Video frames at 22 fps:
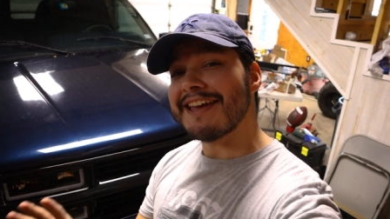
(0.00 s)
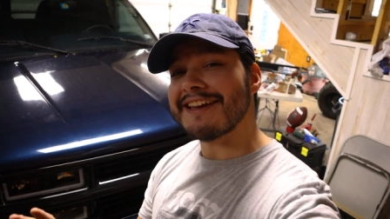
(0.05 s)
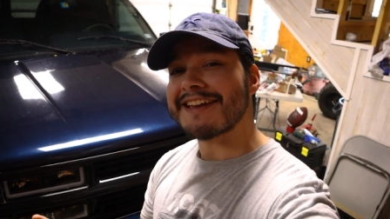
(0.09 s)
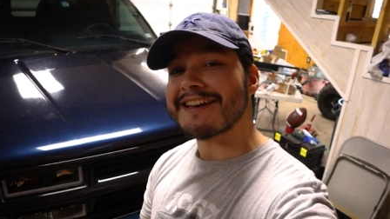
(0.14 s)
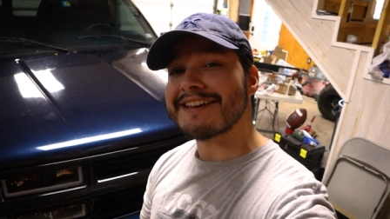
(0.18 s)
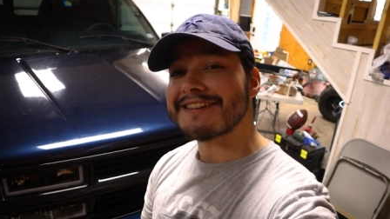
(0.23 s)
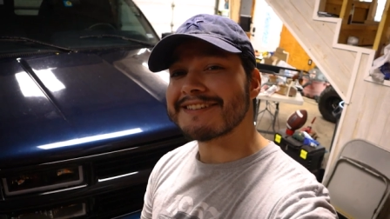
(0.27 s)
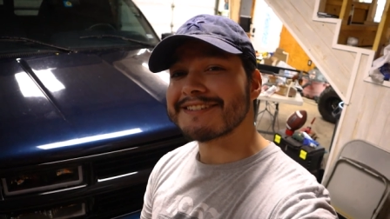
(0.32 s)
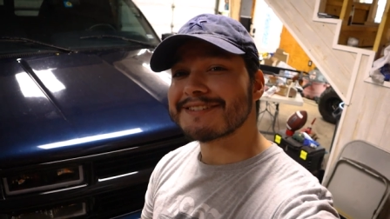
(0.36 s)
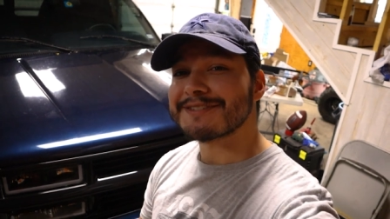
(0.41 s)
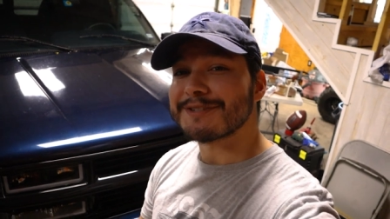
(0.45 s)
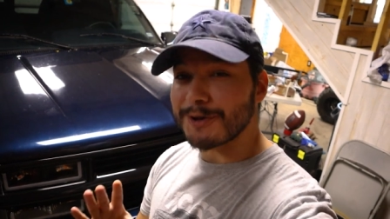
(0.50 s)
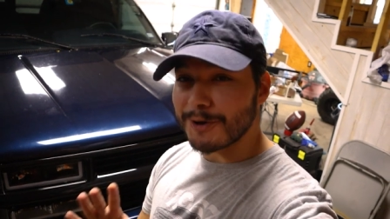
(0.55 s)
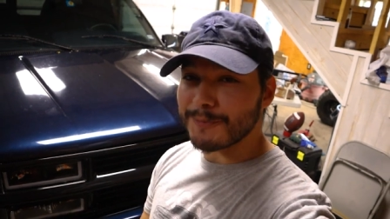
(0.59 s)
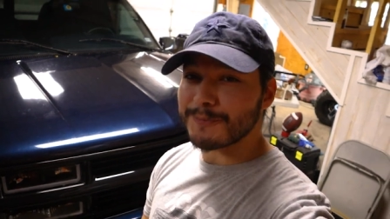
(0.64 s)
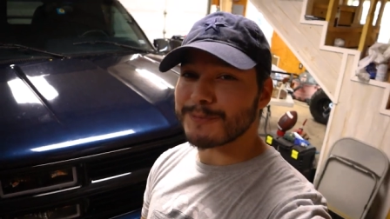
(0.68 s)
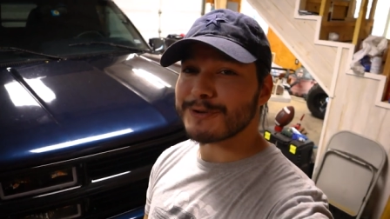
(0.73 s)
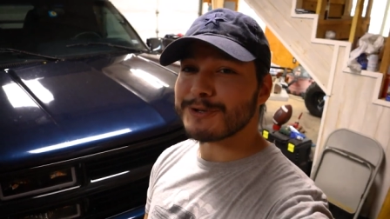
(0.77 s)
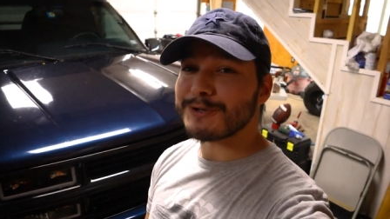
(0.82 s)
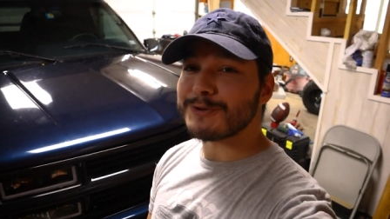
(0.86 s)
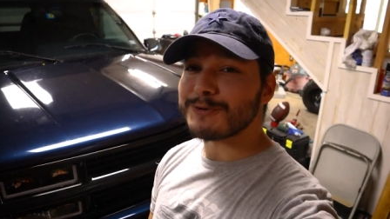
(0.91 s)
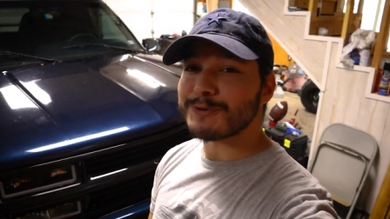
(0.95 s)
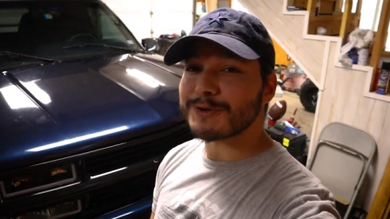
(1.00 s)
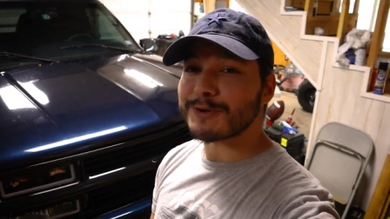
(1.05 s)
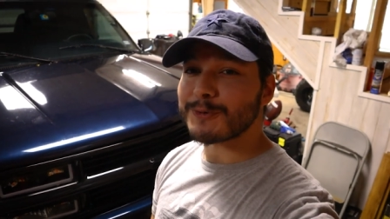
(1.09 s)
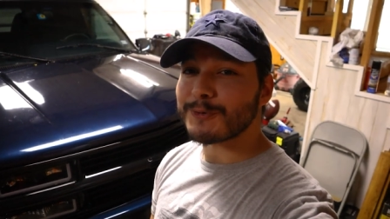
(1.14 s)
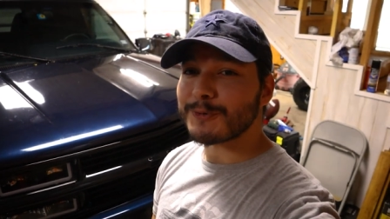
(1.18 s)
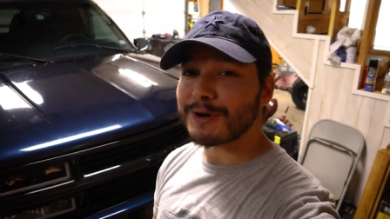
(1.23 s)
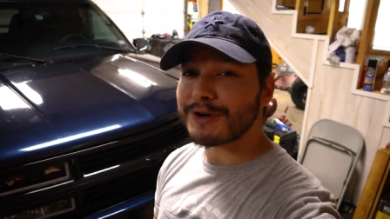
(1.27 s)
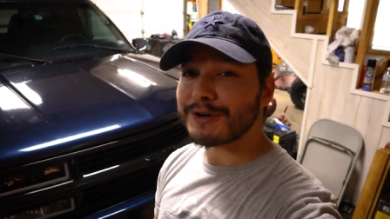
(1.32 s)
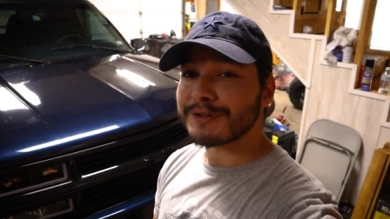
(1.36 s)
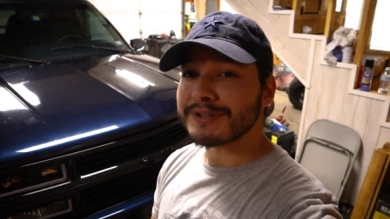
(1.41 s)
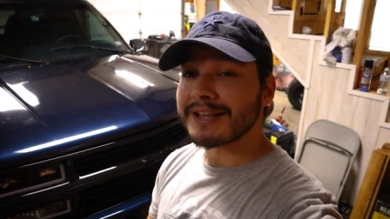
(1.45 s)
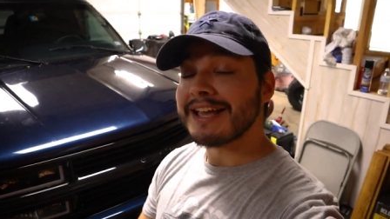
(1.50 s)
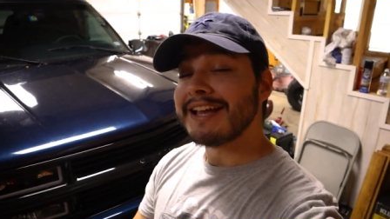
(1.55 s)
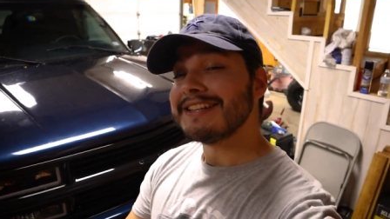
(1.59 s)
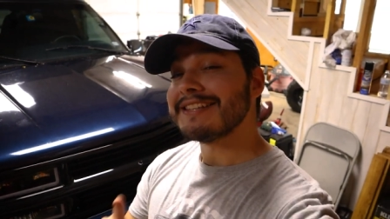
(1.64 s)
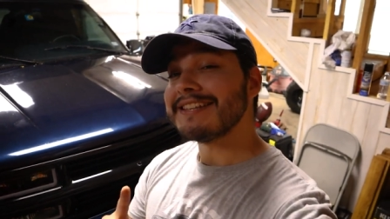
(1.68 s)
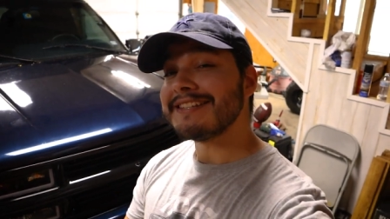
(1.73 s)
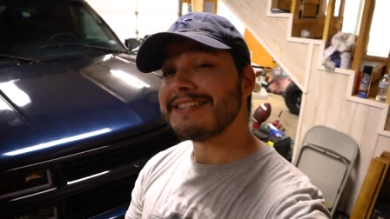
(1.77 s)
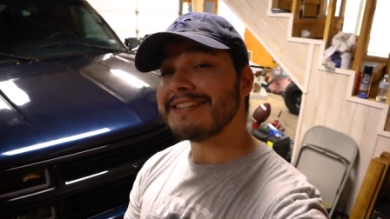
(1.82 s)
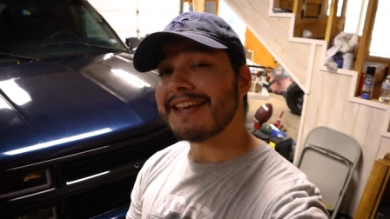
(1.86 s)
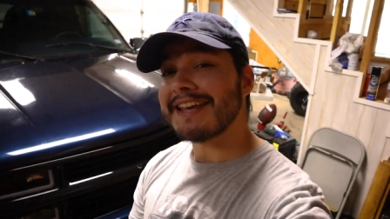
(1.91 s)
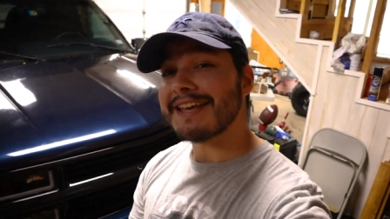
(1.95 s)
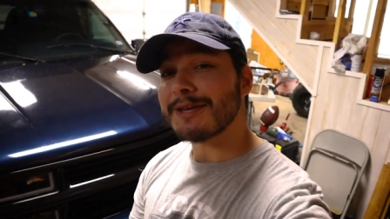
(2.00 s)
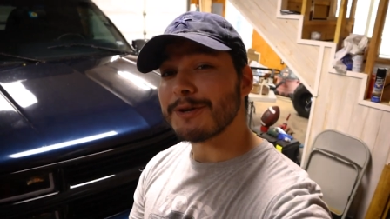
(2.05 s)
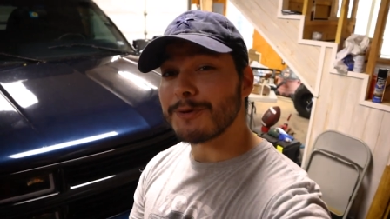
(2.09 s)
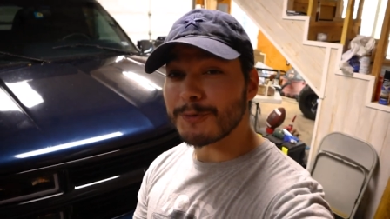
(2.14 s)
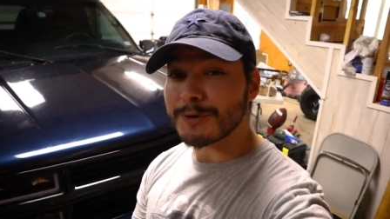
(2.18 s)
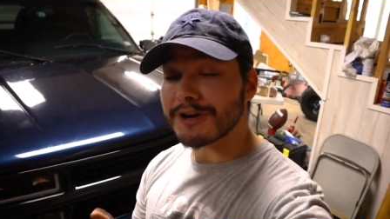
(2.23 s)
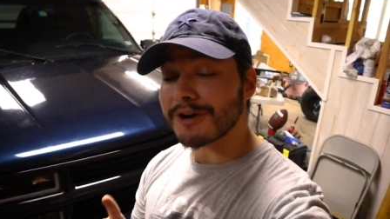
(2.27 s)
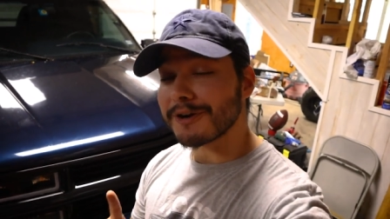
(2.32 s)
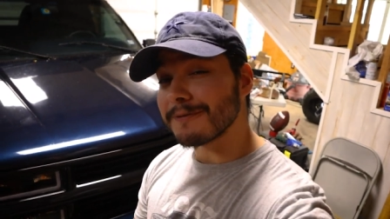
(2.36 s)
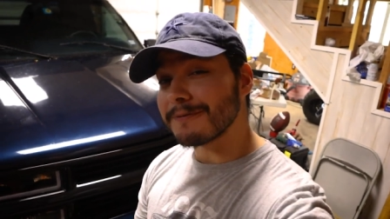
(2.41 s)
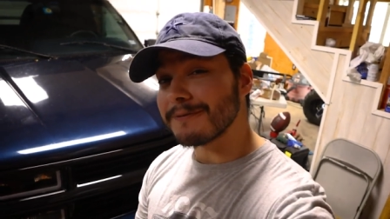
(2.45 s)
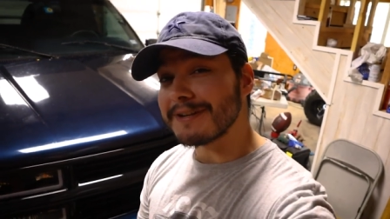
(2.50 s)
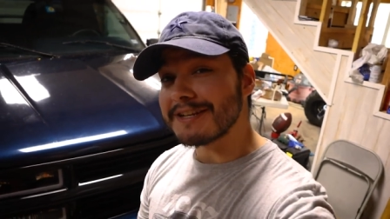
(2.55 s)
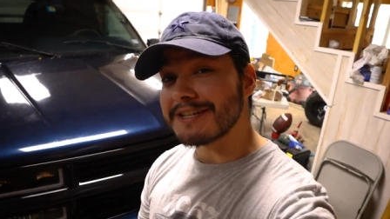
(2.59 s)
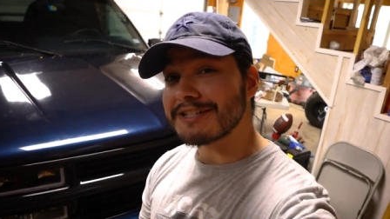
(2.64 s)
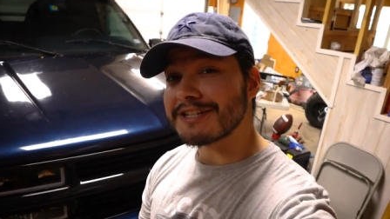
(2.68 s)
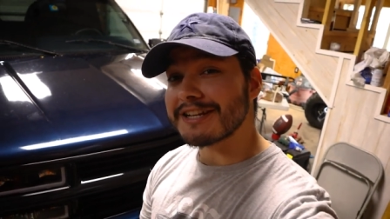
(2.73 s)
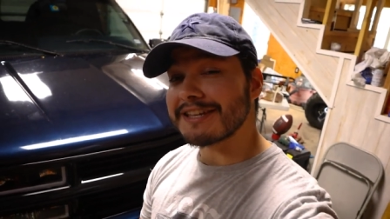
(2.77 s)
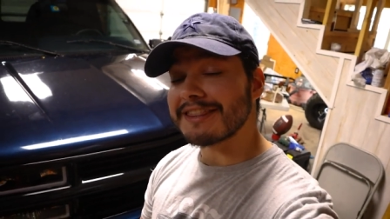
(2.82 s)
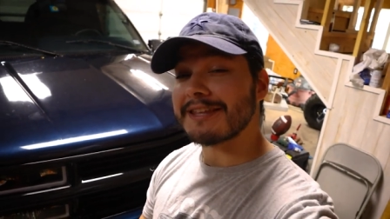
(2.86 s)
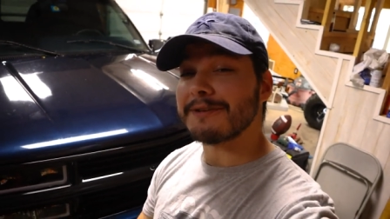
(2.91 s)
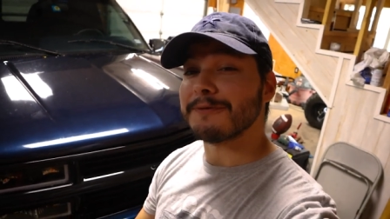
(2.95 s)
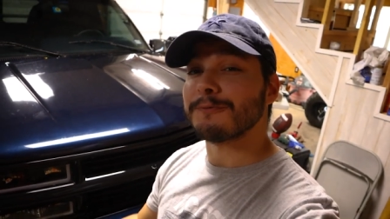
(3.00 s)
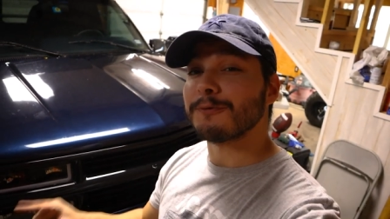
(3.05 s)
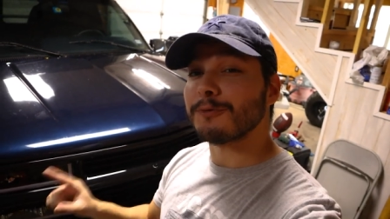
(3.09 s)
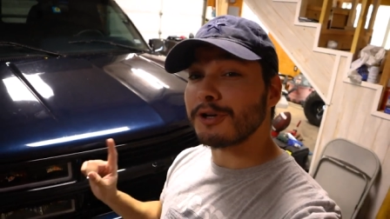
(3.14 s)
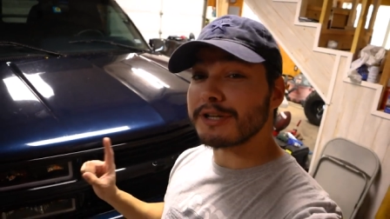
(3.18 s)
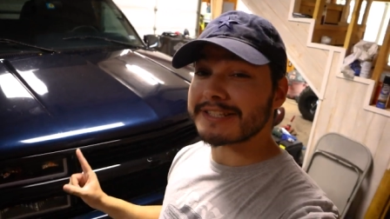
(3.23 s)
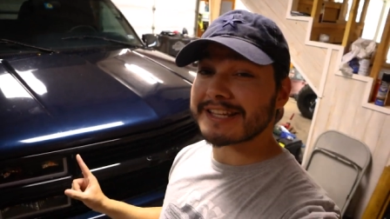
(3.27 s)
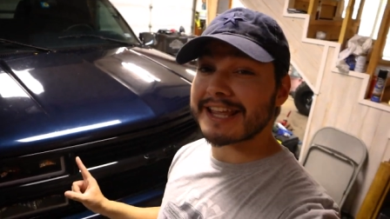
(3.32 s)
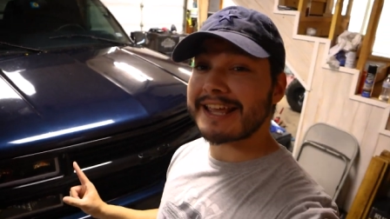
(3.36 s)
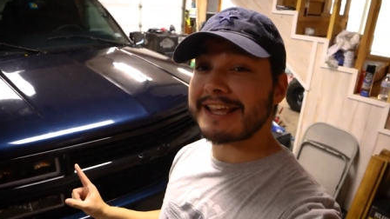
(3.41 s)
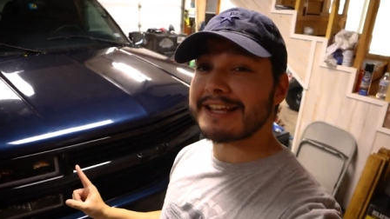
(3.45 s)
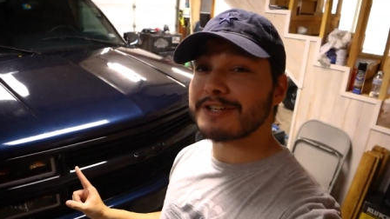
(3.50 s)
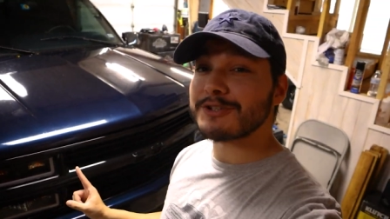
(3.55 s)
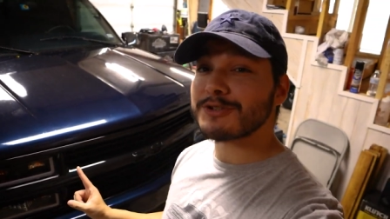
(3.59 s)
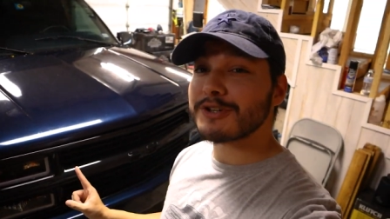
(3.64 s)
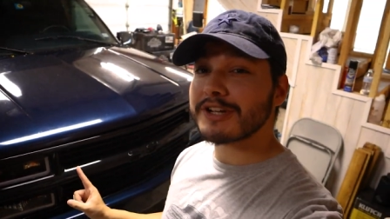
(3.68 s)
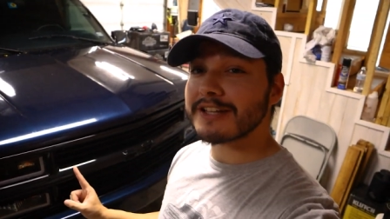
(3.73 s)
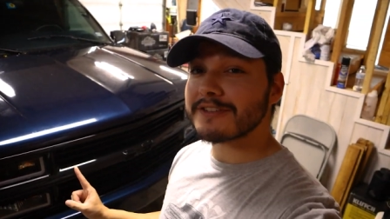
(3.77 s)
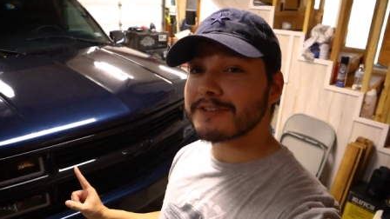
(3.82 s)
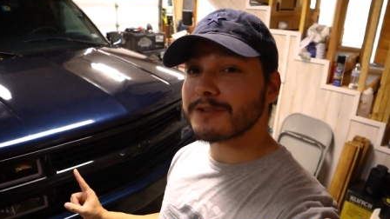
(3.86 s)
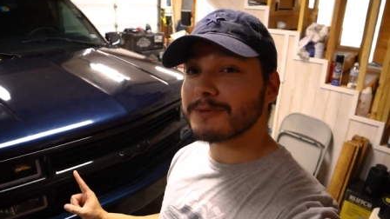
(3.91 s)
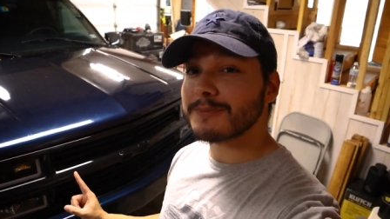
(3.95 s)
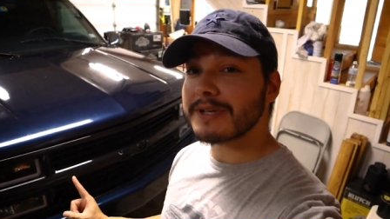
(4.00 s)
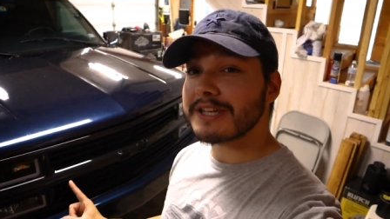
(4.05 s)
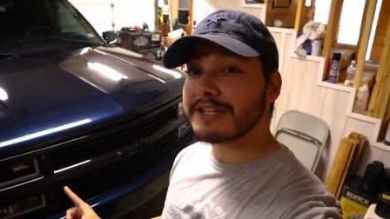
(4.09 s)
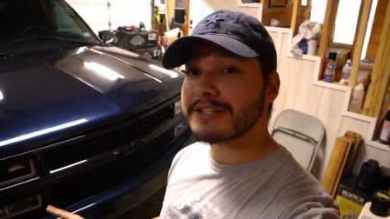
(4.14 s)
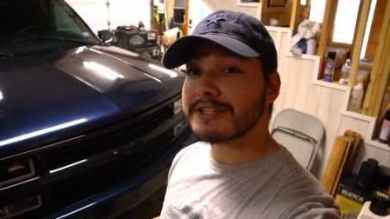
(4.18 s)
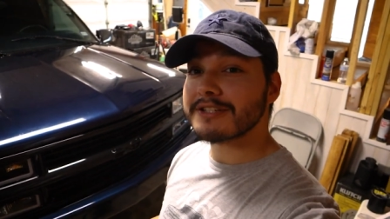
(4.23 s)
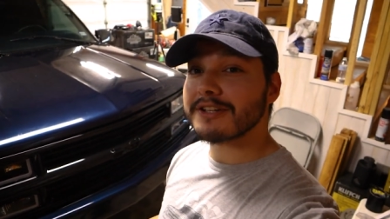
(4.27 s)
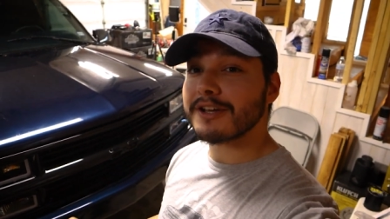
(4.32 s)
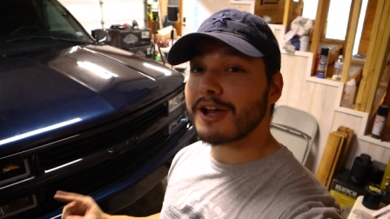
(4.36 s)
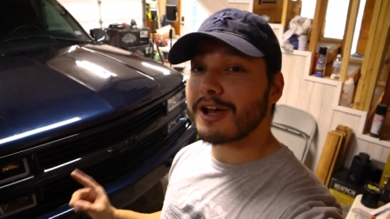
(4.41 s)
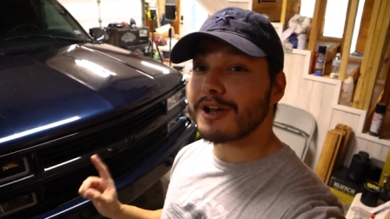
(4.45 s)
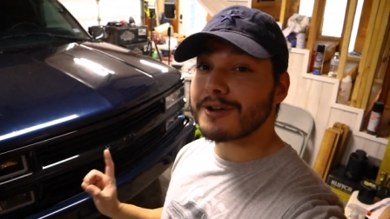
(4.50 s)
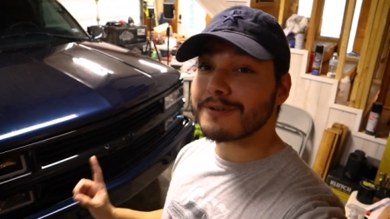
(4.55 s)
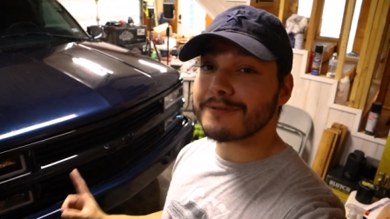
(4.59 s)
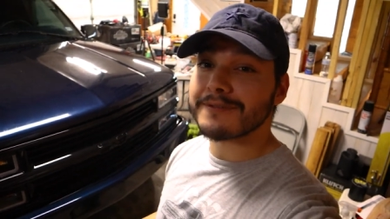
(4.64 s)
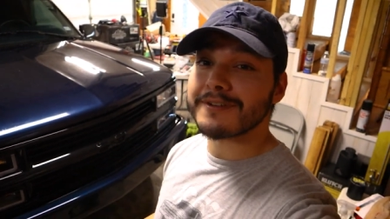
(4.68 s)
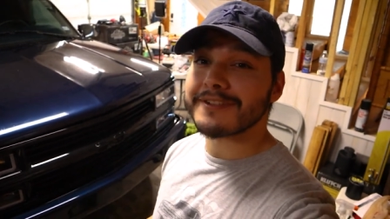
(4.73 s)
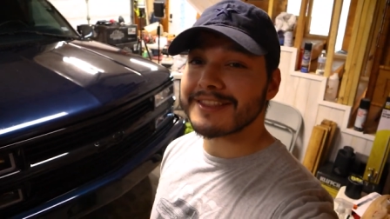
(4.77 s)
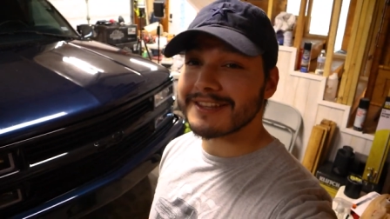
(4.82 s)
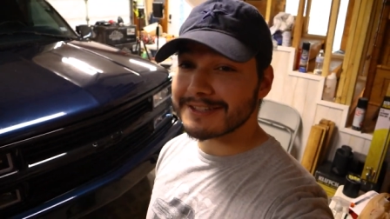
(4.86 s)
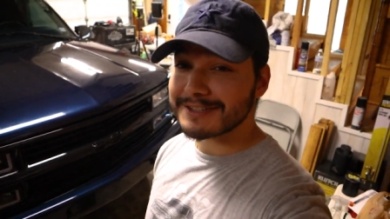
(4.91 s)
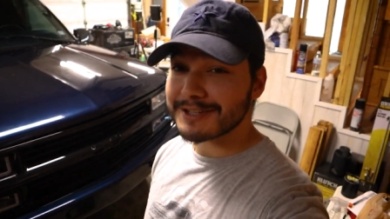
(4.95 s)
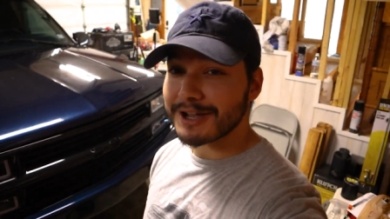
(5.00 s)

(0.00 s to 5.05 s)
Hey guys, hope you're doing well. Today we are finishing the front end transformation of the